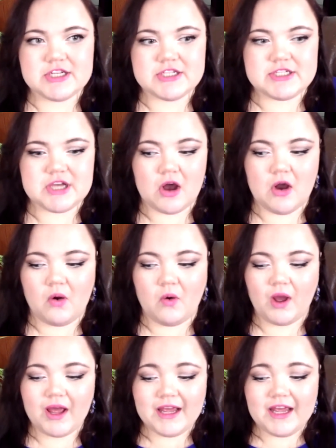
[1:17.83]

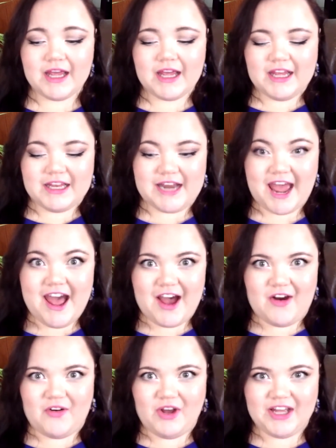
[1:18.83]
So now